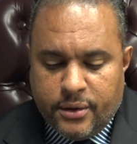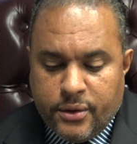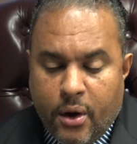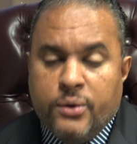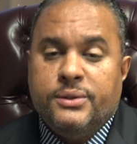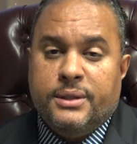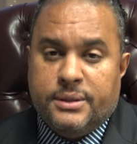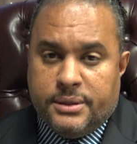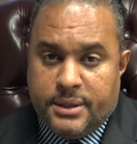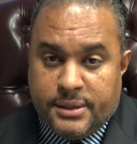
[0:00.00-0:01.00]
In those
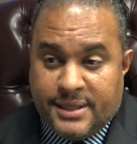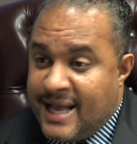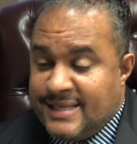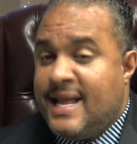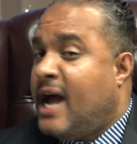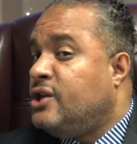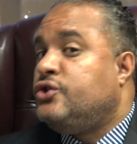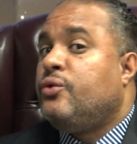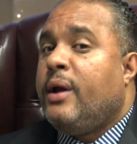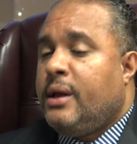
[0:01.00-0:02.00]
instances, that's not
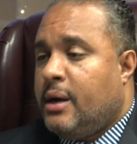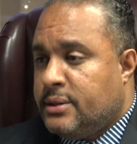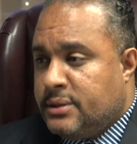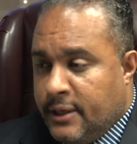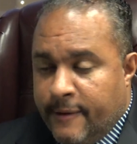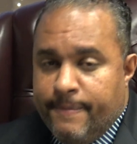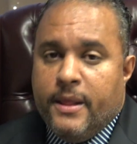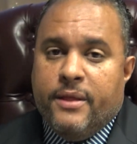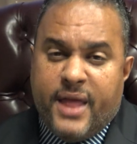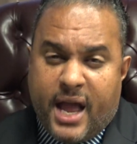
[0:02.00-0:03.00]
joint custody,
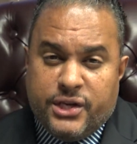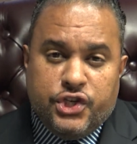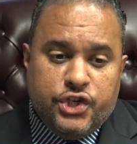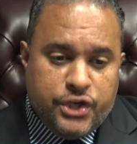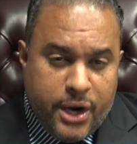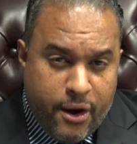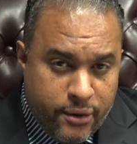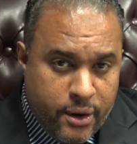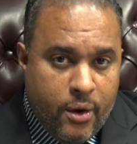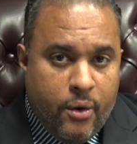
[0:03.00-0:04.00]
that's
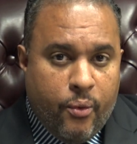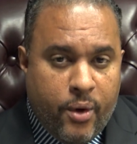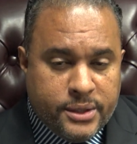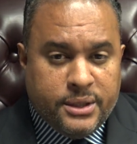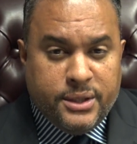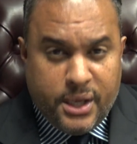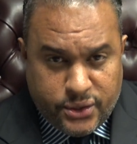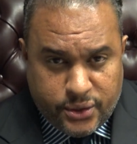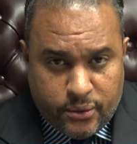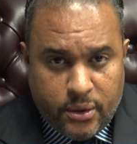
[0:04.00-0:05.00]
shared
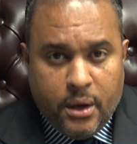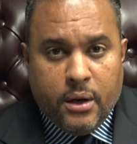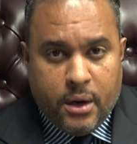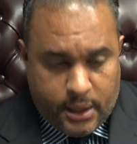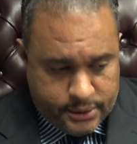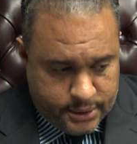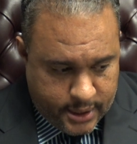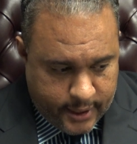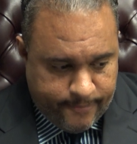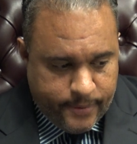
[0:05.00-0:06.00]
residential
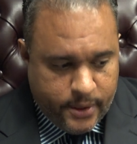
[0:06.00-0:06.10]
custody.